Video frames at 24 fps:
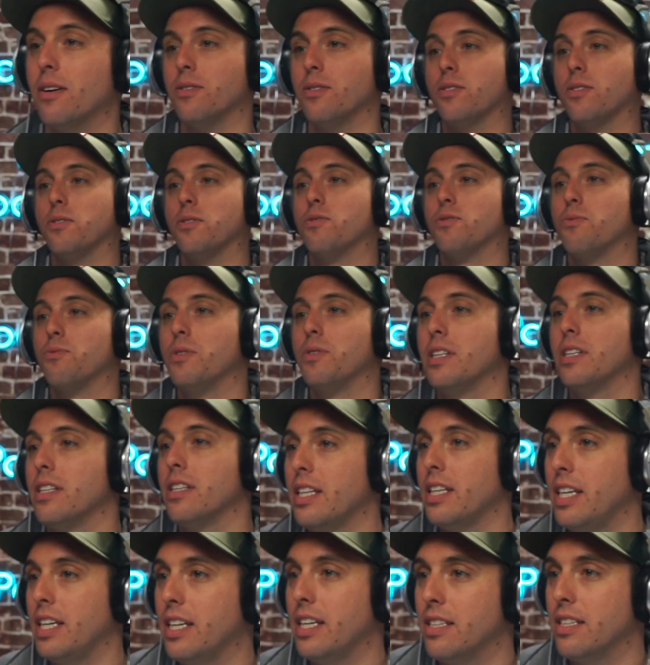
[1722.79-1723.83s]
So it's
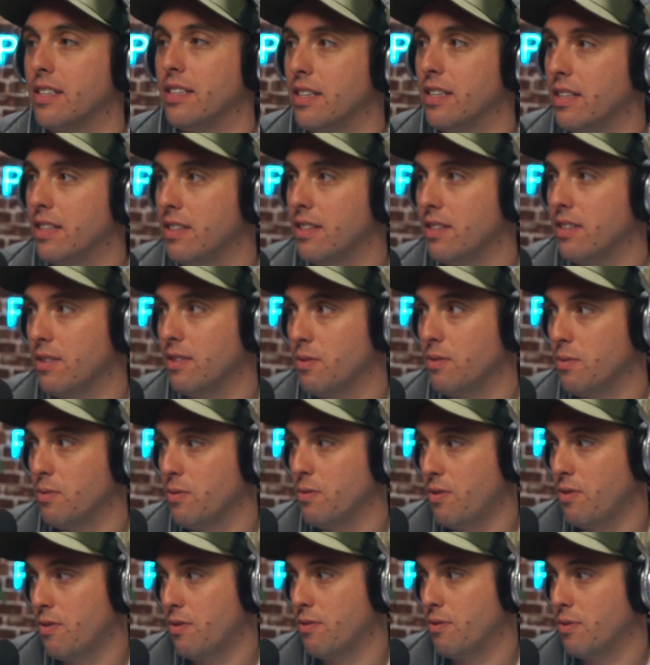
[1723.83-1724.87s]
really
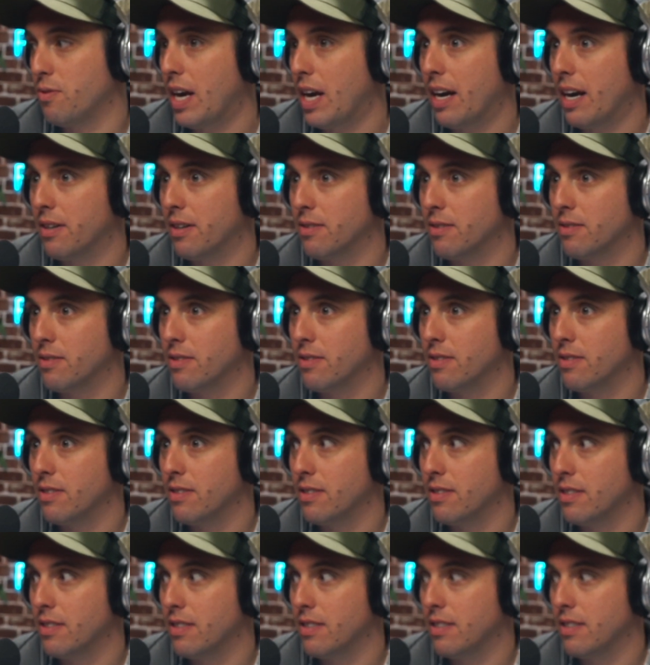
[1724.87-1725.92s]
throughout
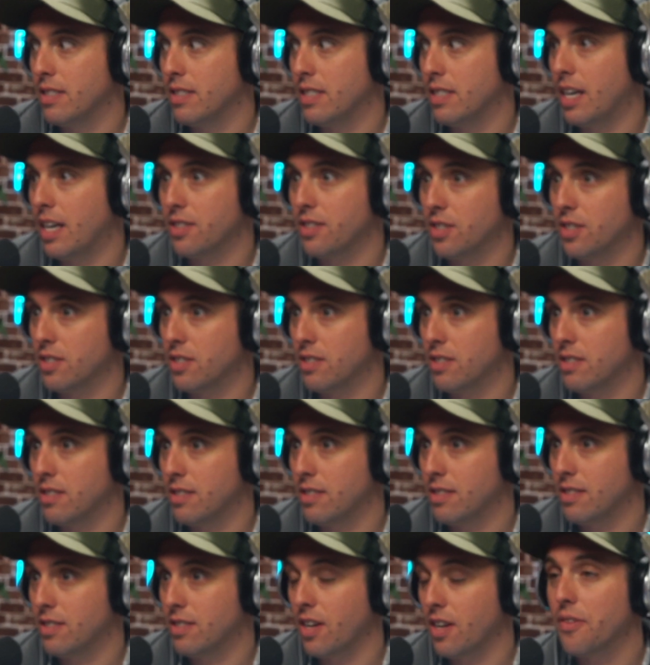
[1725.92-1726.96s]
not just
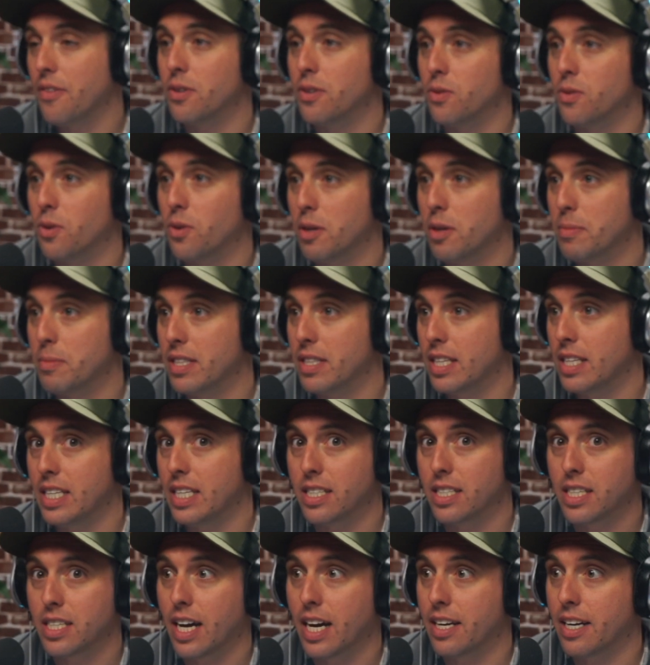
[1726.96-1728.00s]
Southern Illinois, but the
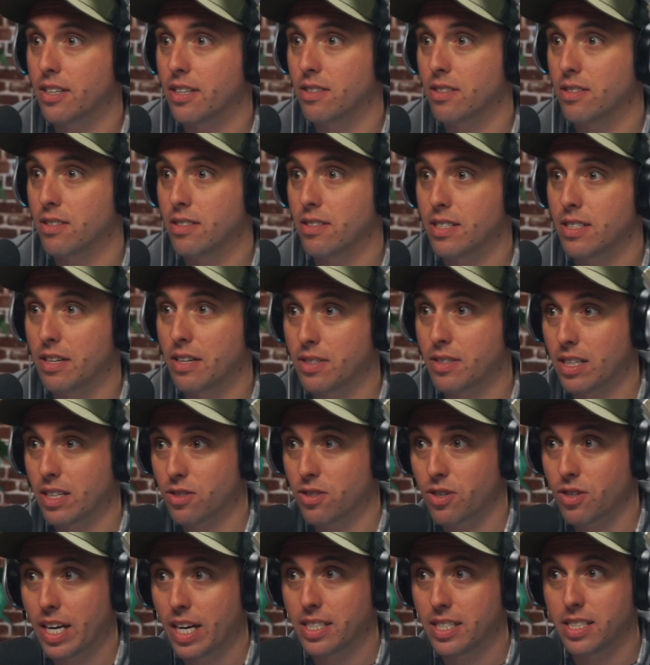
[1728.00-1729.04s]
entire, sounds
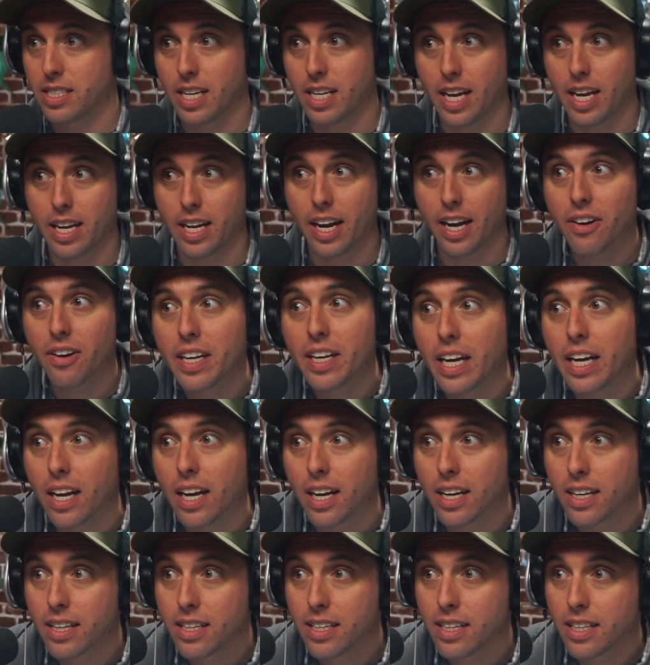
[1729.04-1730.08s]
like, tri-state
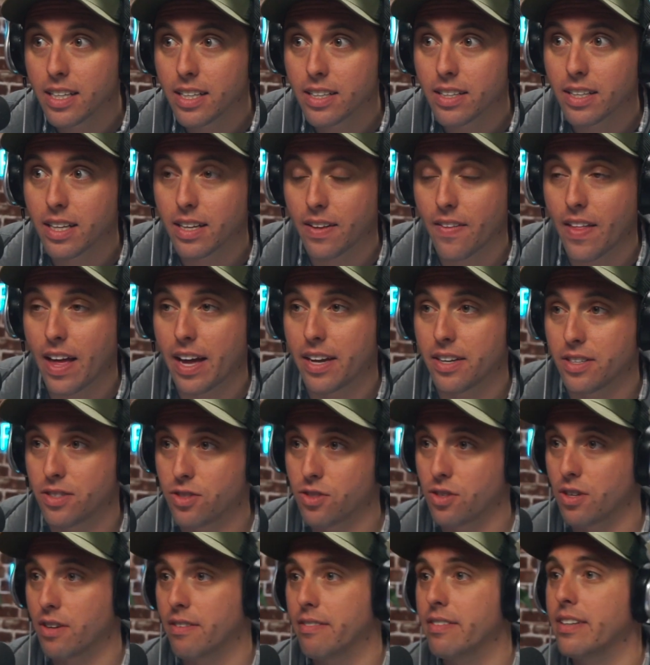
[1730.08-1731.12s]
area that it's
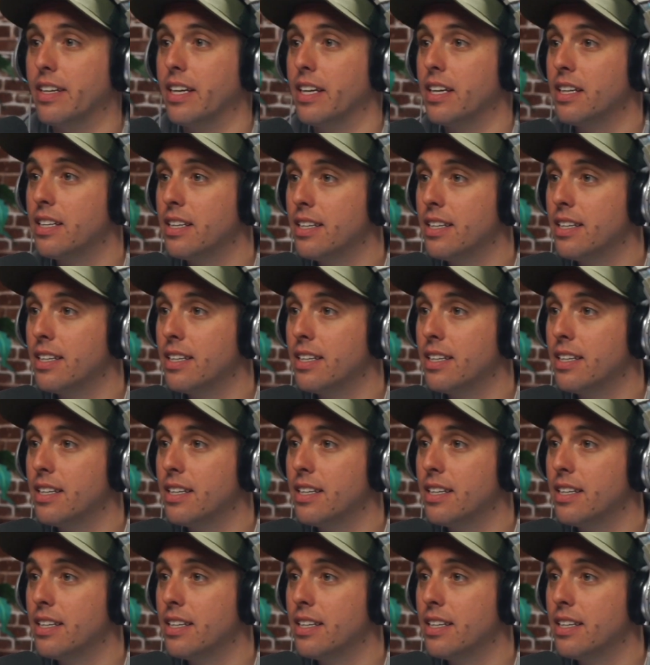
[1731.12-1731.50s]
serving.